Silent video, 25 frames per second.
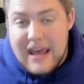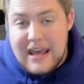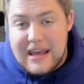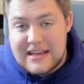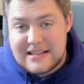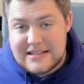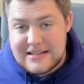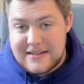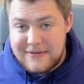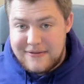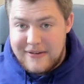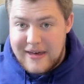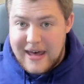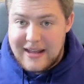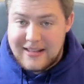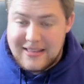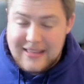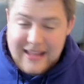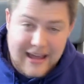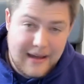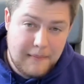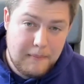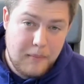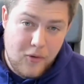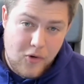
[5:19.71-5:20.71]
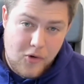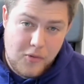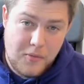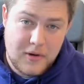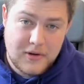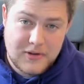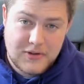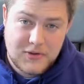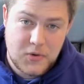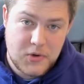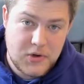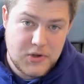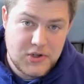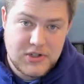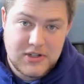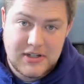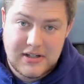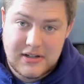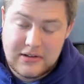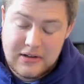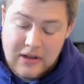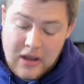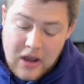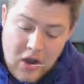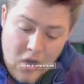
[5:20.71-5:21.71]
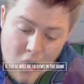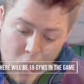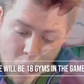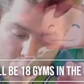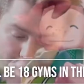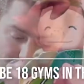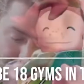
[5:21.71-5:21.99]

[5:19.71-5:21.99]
is the fact that Pokemon Sword and Shield will